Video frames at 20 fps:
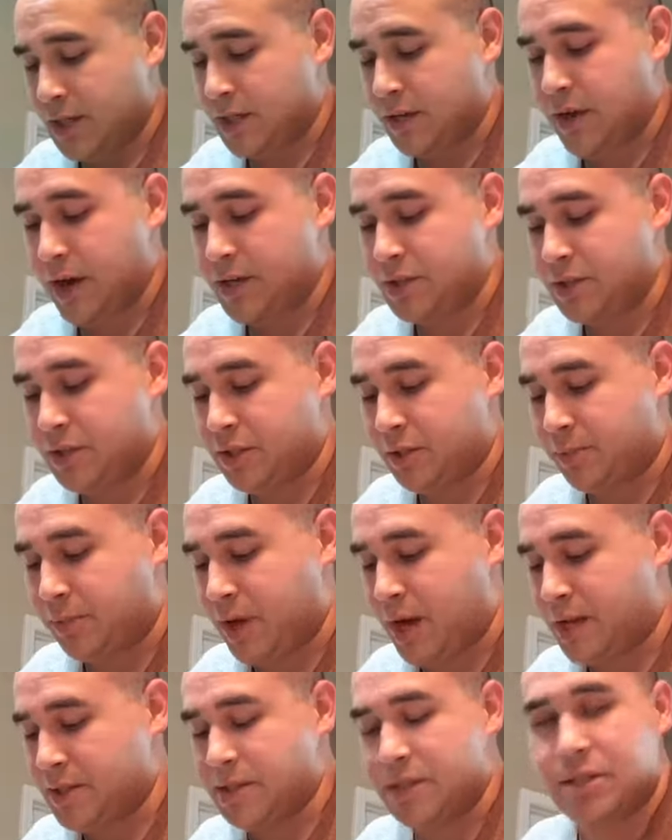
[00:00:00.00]
And they're actually in the
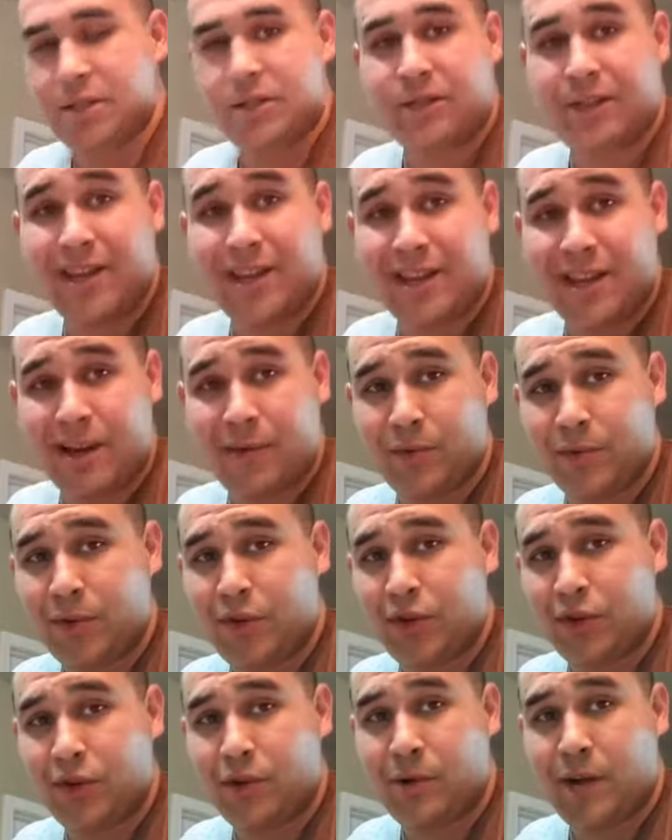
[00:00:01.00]
process of letting that one
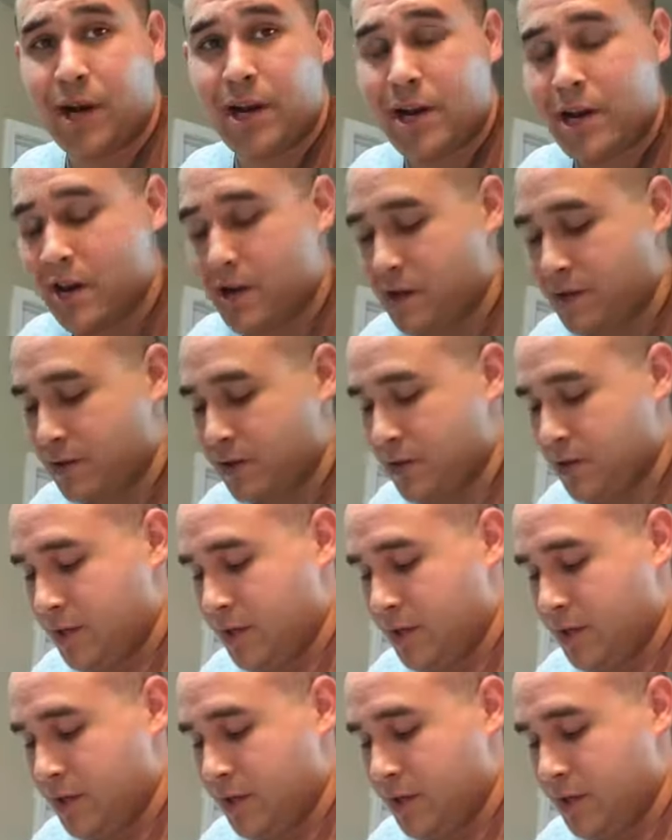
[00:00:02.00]
cure right now.